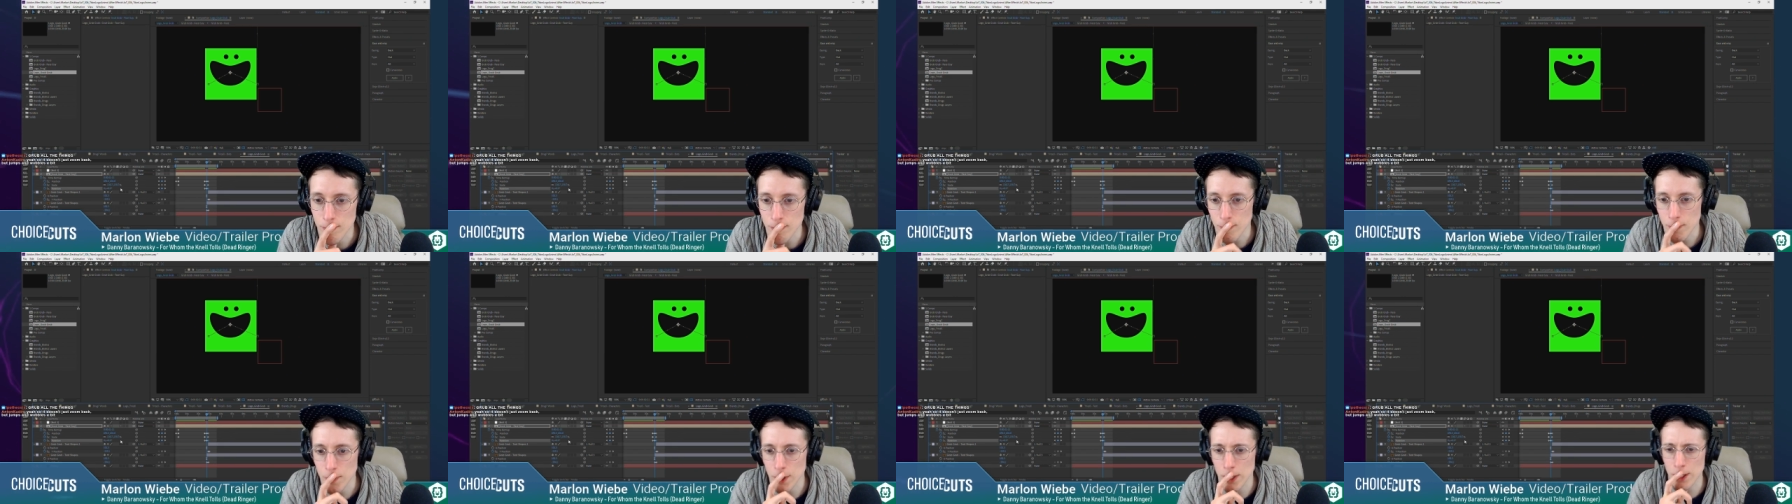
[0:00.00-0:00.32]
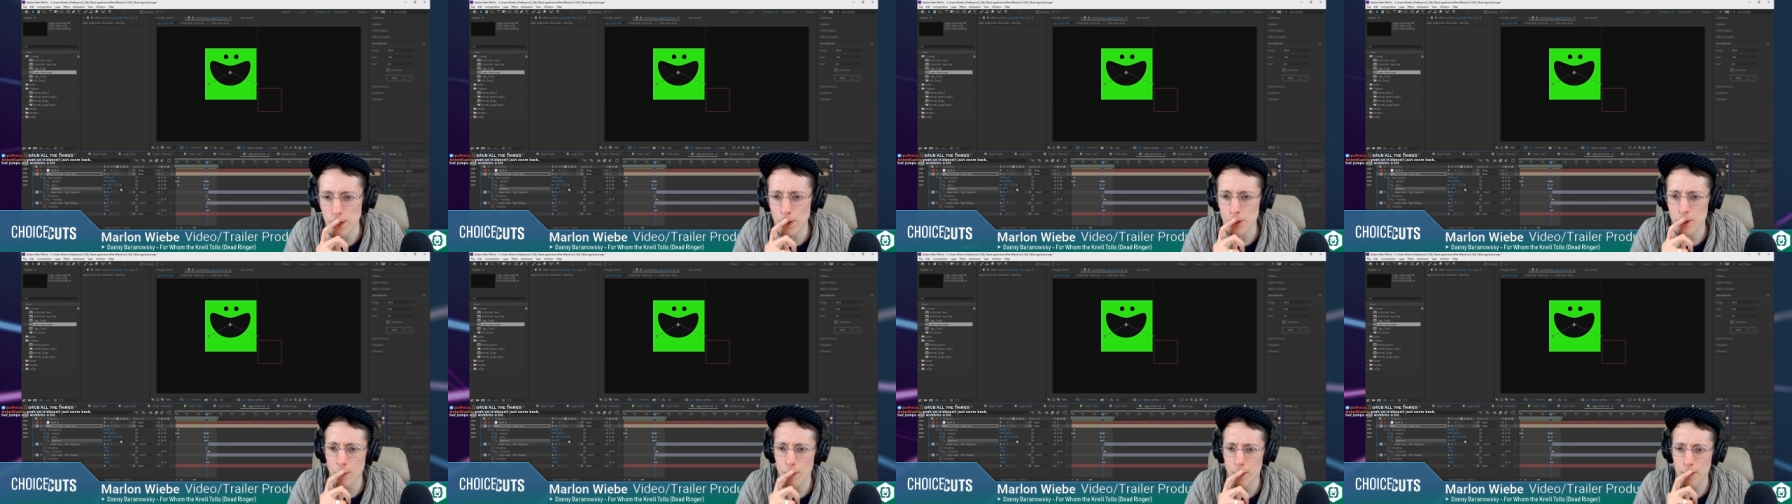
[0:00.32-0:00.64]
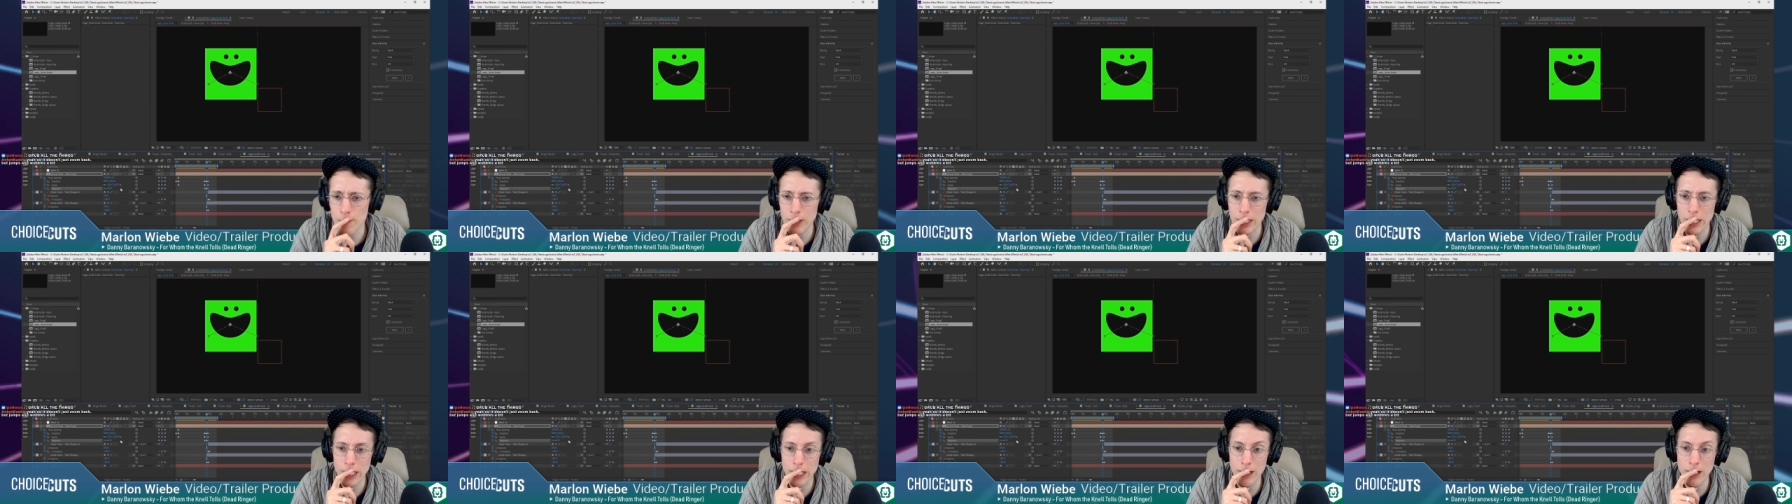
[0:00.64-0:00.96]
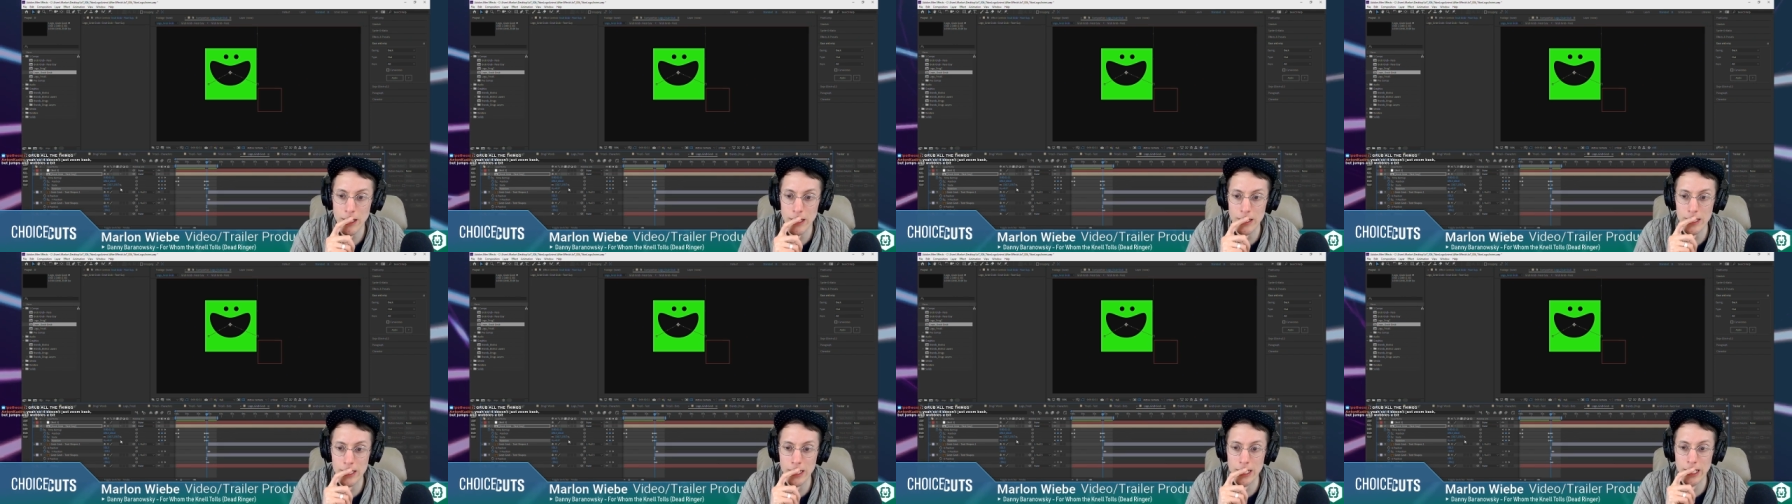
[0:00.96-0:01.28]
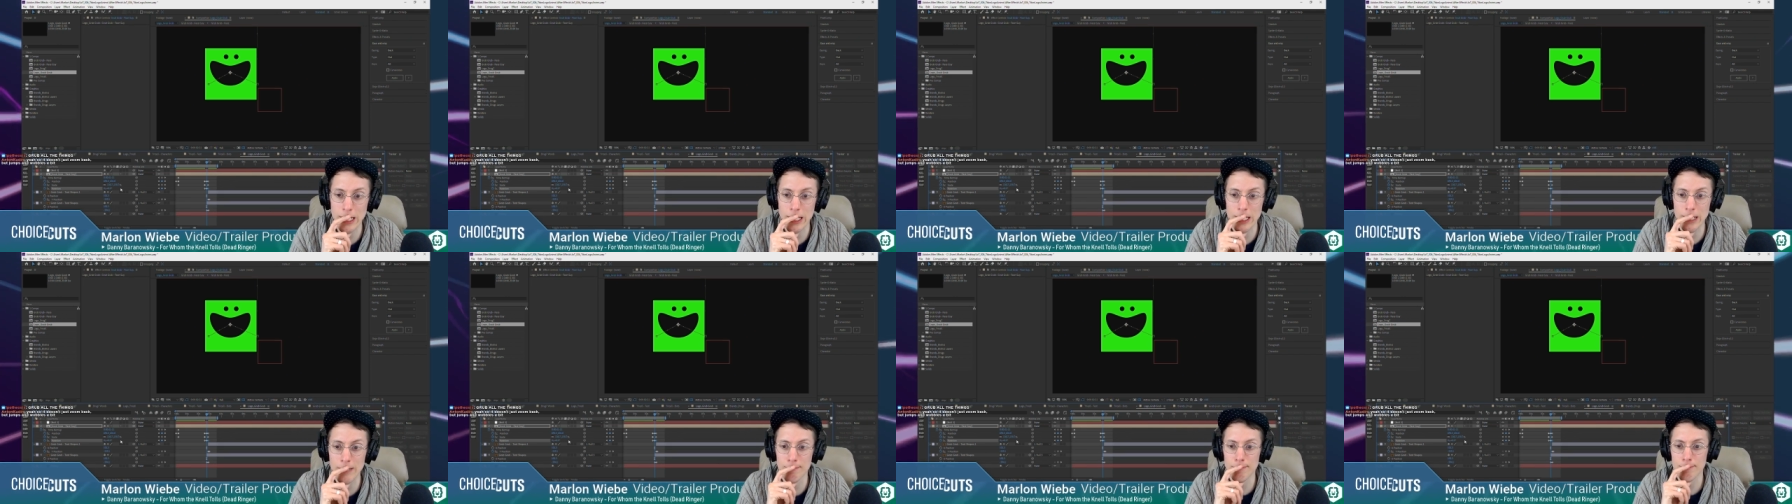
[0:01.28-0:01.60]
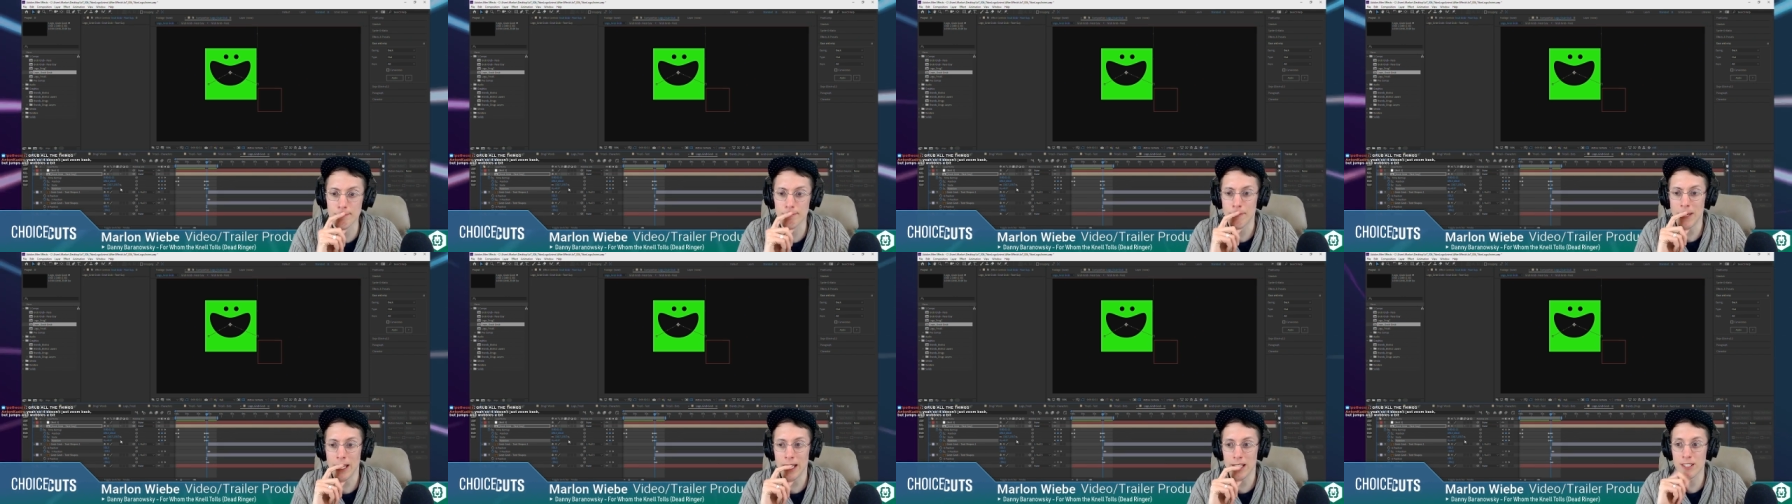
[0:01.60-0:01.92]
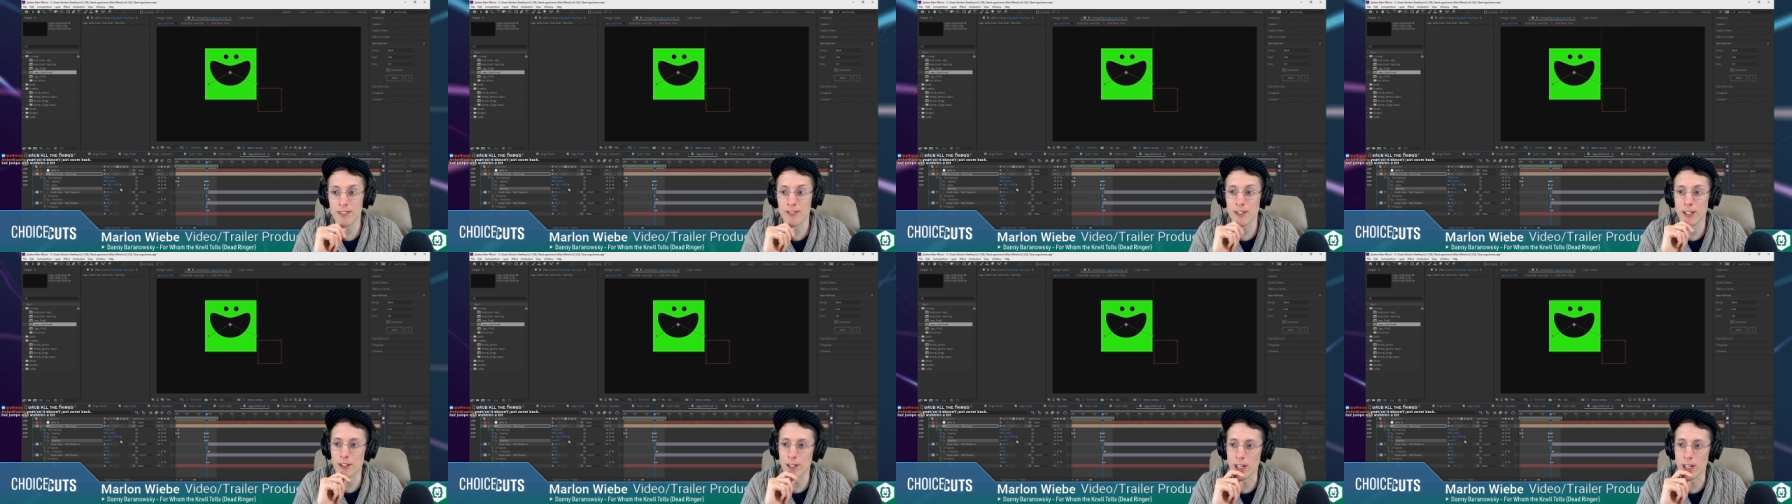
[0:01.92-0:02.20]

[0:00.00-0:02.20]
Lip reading: You're the one working on Megasphere,